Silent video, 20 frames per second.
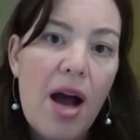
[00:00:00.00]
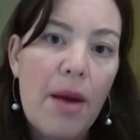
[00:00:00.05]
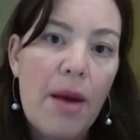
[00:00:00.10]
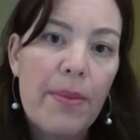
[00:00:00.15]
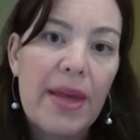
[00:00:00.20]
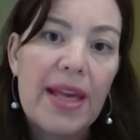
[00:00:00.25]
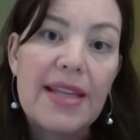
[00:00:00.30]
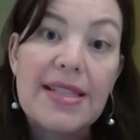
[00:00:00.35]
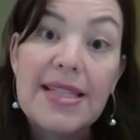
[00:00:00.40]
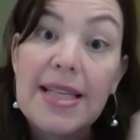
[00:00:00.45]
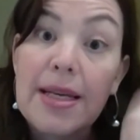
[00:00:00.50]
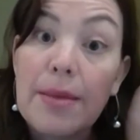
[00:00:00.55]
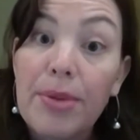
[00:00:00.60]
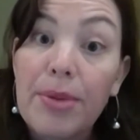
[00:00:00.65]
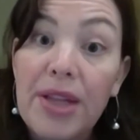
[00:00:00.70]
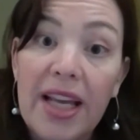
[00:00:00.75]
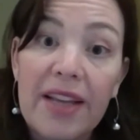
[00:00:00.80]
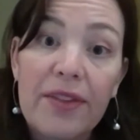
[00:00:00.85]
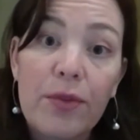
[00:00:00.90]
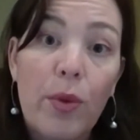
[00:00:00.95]
is in a
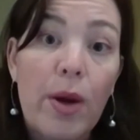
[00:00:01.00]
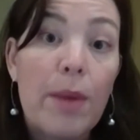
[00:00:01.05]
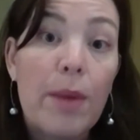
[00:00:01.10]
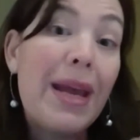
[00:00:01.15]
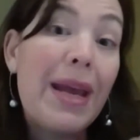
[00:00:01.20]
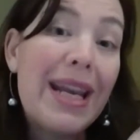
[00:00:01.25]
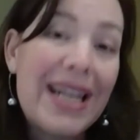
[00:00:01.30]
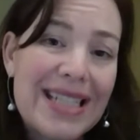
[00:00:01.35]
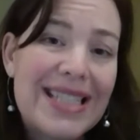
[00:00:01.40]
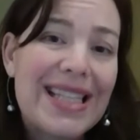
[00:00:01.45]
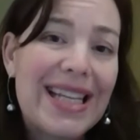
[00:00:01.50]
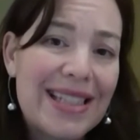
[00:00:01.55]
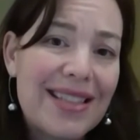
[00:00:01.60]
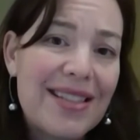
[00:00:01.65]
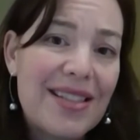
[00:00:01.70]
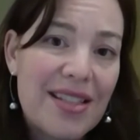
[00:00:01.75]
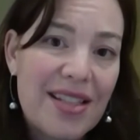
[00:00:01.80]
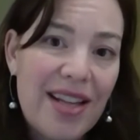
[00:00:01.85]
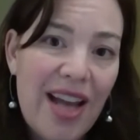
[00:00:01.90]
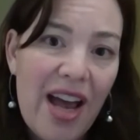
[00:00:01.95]
place where it makes
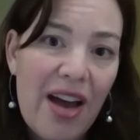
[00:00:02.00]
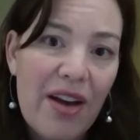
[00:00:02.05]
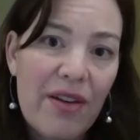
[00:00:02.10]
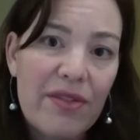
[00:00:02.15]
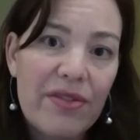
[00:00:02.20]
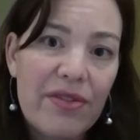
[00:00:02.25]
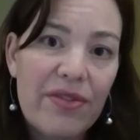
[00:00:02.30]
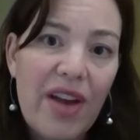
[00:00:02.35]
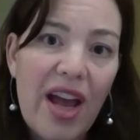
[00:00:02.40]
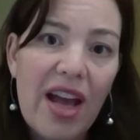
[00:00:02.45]
sense to have